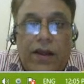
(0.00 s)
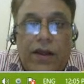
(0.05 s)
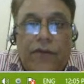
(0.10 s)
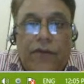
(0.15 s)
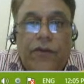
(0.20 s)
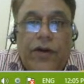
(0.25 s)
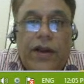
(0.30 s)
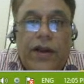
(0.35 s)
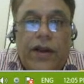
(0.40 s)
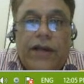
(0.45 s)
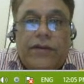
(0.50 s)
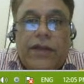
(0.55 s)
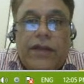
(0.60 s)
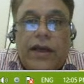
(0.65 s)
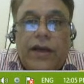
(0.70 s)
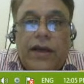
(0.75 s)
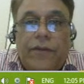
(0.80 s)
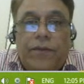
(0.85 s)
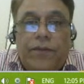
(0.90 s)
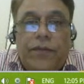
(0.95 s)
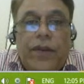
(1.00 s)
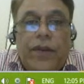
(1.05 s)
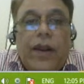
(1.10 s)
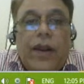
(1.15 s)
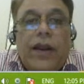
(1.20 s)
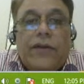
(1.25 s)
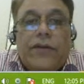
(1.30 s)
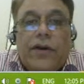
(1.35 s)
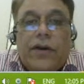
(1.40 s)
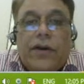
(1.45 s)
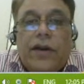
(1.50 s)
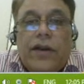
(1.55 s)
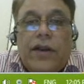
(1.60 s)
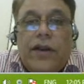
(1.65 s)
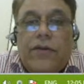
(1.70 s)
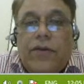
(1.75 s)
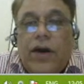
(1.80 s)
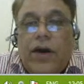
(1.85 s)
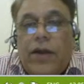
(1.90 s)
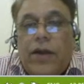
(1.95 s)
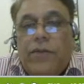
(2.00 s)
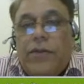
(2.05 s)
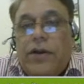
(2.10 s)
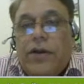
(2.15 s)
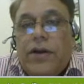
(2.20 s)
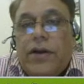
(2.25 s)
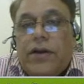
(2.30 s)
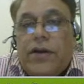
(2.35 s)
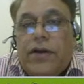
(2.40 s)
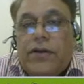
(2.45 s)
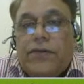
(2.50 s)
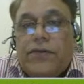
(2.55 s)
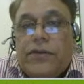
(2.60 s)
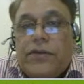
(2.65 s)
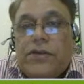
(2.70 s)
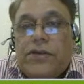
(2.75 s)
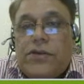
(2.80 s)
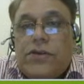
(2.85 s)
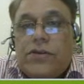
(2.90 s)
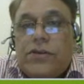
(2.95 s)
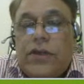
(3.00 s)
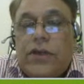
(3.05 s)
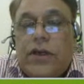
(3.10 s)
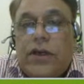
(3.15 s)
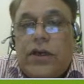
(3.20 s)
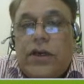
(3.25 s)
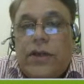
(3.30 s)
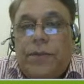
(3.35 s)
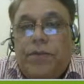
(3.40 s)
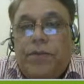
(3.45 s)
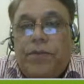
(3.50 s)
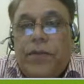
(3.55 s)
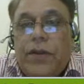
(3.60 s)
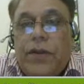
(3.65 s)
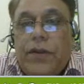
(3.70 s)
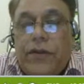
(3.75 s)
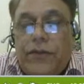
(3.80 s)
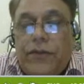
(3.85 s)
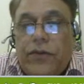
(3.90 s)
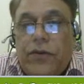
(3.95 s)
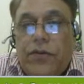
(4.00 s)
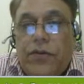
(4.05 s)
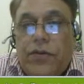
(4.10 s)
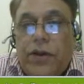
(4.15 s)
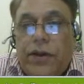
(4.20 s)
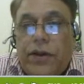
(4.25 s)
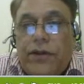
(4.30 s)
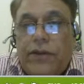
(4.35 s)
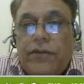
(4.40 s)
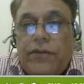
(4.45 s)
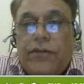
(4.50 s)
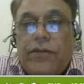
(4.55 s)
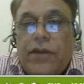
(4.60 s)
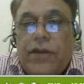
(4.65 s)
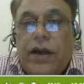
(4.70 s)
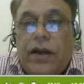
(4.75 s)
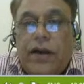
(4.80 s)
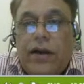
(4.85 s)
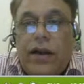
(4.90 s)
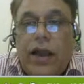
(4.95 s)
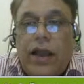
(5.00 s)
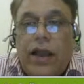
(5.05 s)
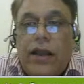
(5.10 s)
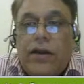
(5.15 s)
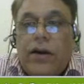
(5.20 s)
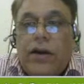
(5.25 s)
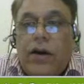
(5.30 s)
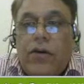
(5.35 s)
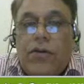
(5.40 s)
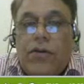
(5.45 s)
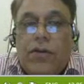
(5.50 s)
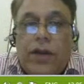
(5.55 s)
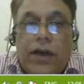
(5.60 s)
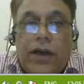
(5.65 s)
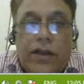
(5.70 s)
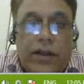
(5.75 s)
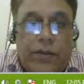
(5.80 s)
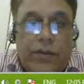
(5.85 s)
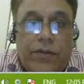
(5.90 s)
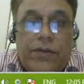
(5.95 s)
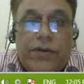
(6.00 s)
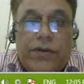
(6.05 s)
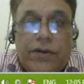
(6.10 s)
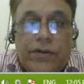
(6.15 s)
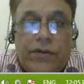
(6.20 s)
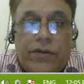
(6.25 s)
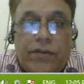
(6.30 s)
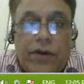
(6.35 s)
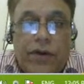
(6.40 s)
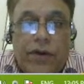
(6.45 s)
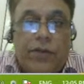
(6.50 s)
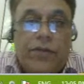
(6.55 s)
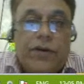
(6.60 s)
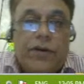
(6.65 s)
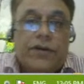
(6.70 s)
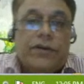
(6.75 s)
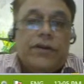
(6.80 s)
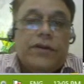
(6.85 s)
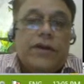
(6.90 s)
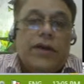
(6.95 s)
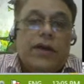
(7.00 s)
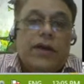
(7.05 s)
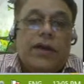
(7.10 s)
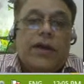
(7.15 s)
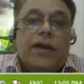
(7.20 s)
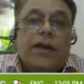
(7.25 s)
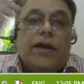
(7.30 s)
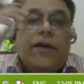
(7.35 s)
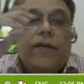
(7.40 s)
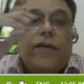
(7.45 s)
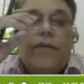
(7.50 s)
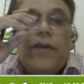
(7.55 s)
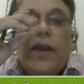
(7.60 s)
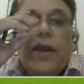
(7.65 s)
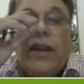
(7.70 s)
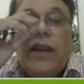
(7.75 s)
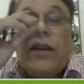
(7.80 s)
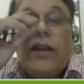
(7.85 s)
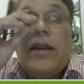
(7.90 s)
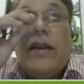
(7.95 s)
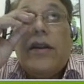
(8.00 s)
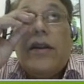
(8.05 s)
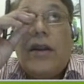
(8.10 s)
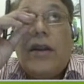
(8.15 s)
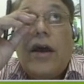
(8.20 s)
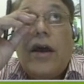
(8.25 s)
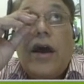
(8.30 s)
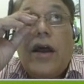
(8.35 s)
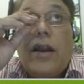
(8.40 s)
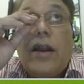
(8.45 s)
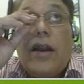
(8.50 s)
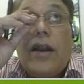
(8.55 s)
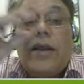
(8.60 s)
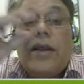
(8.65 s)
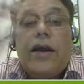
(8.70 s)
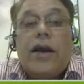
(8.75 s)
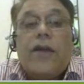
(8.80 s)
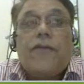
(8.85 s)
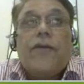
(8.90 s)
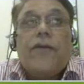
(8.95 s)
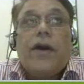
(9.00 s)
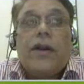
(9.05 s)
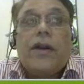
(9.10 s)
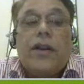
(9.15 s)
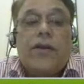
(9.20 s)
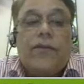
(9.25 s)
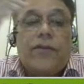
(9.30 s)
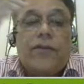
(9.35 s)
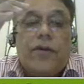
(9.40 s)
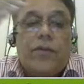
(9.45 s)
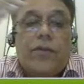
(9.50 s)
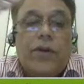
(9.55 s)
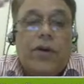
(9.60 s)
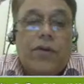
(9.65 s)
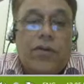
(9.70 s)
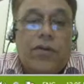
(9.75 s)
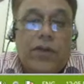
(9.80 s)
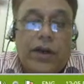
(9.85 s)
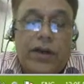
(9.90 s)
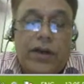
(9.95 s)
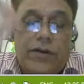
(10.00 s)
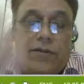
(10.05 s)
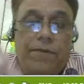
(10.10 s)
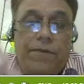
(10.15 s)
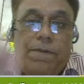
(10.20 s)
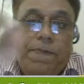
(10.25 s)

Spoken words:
Whereas the external environment, it refers to the forces that lying outside the business environment, and they are affecting from outside.